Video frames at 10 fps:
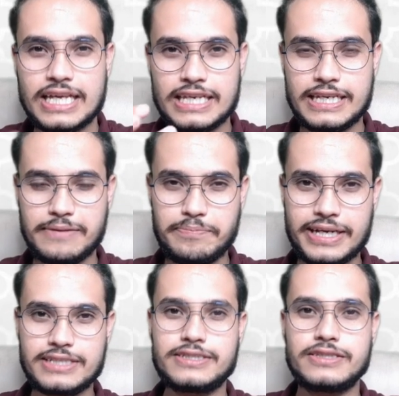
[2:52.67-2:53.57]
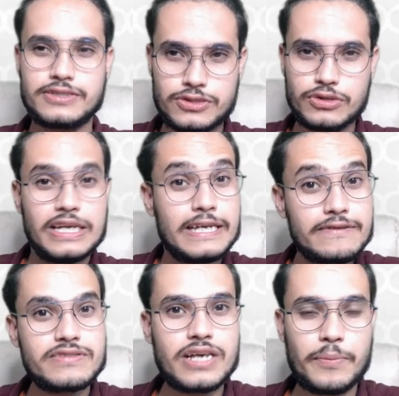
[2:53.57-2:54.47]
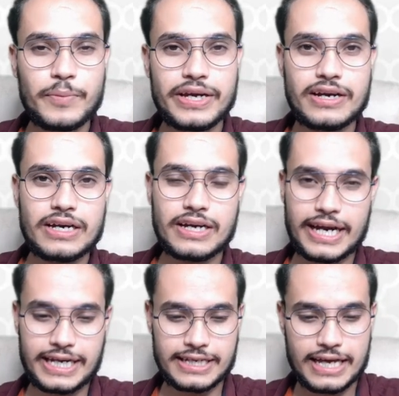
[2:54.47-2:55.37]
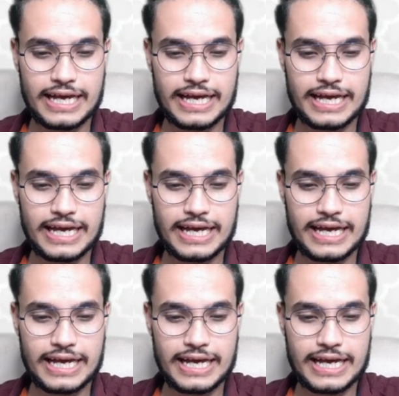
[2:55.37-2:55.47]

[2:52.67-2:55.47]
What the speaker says: Live means to live somewhere, right?